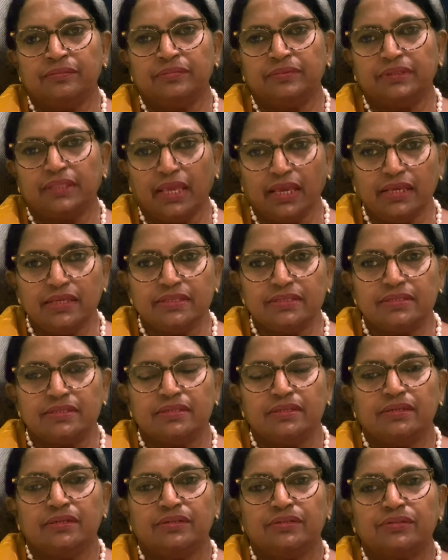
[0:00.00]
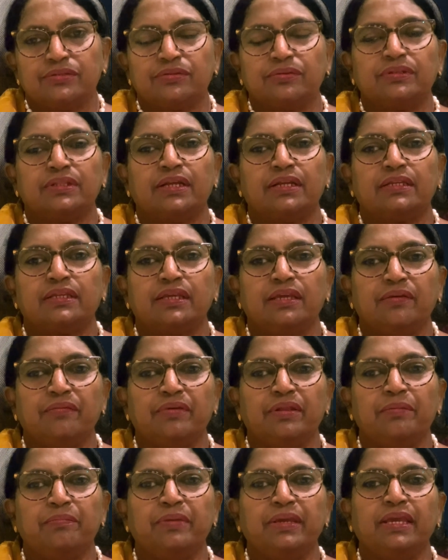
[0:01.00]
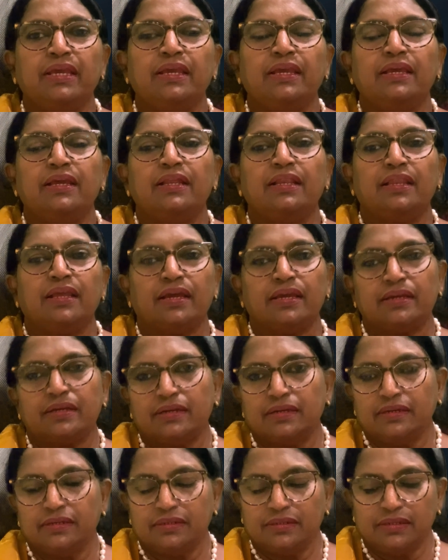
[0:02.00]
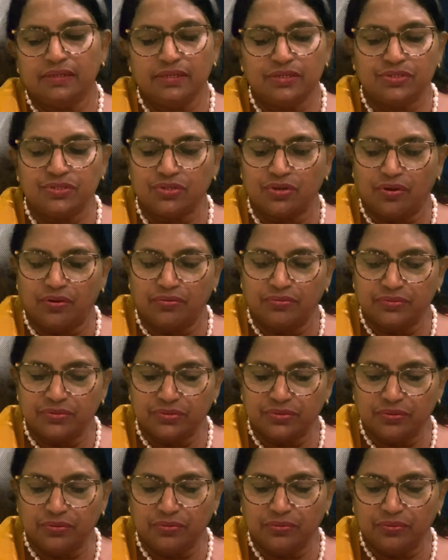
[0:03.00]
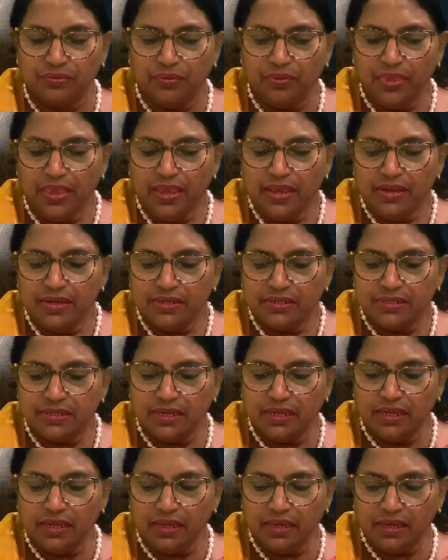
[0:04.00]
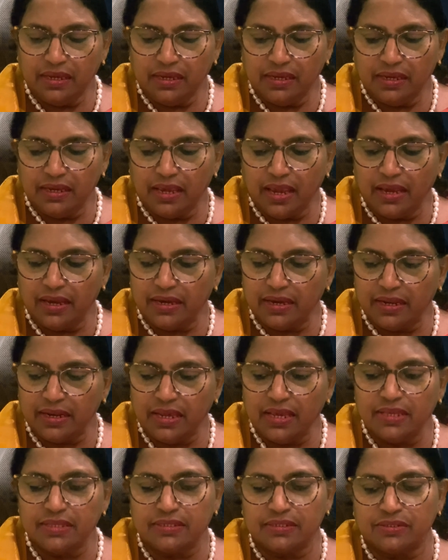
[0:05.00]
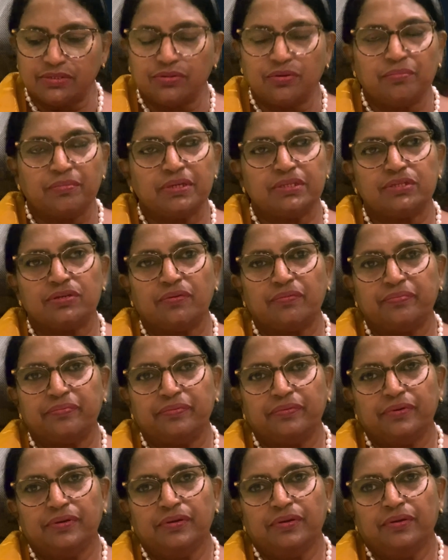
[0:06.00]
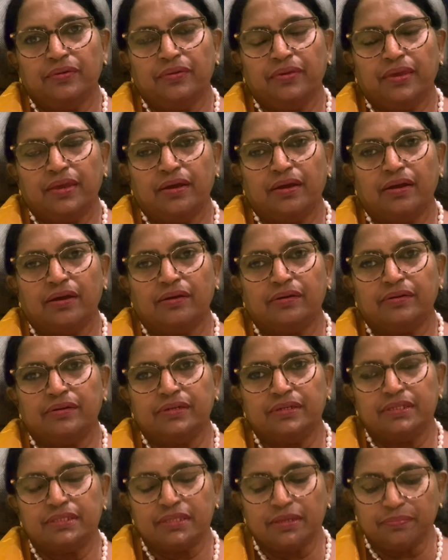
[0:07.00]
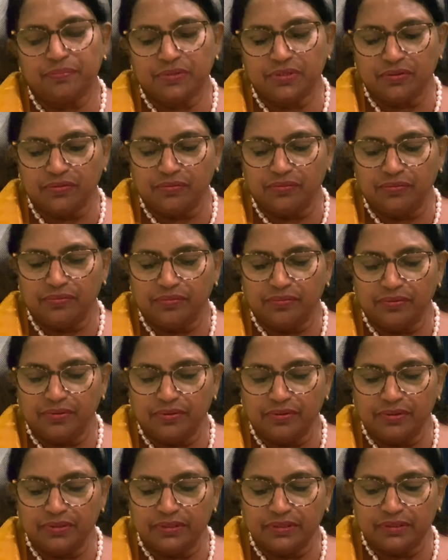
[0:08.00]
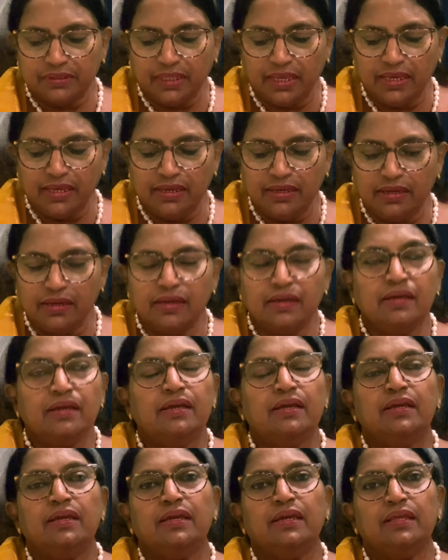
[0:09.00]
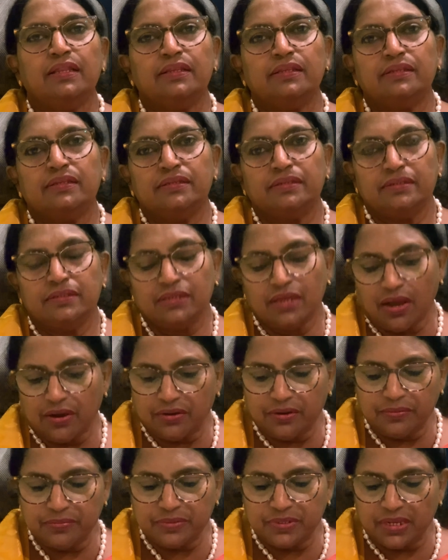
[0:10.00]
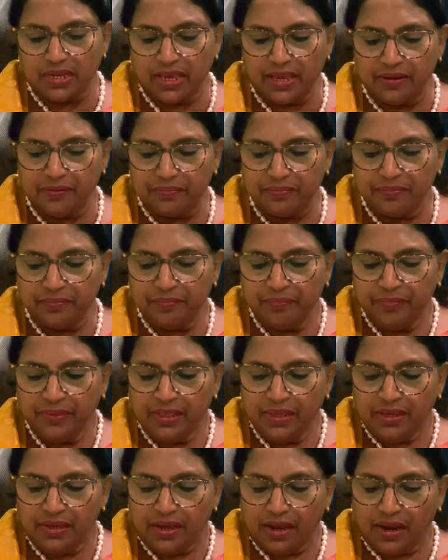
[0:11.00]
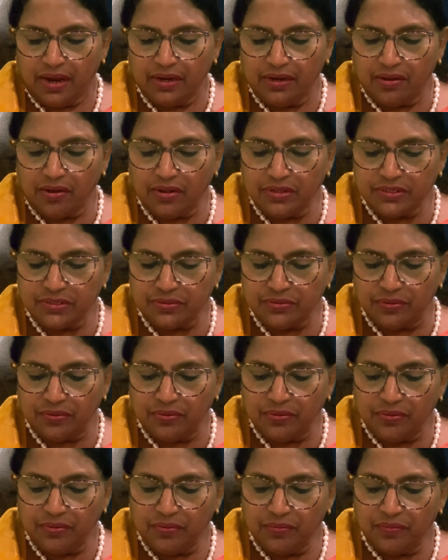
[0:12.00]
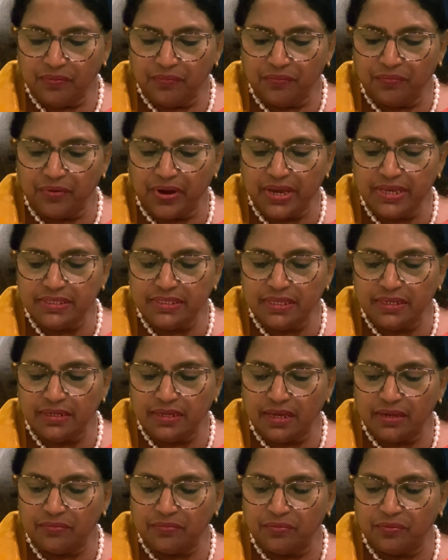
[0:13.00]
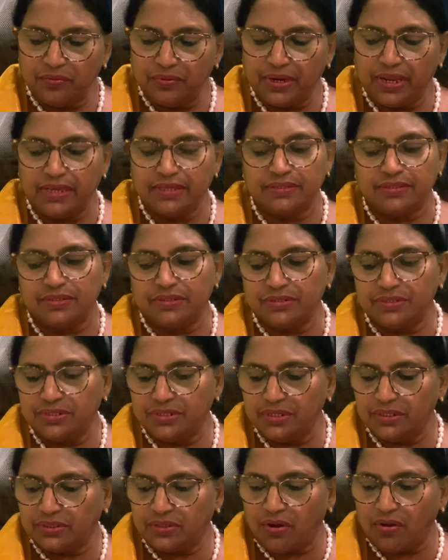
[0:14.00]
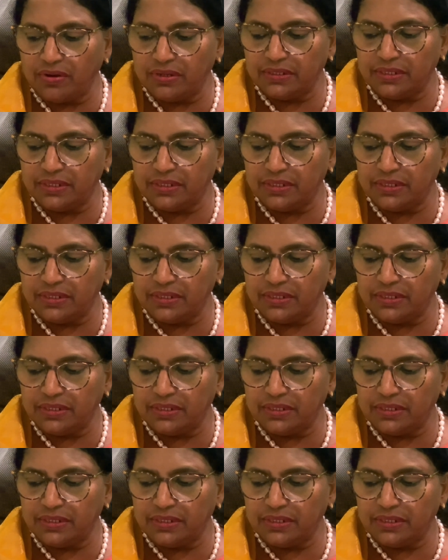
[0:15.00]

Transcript: things so that he will be like Esau. So she encouraged so much of deceptive thing in Jacob's life. And also wise in her own eyes. She thought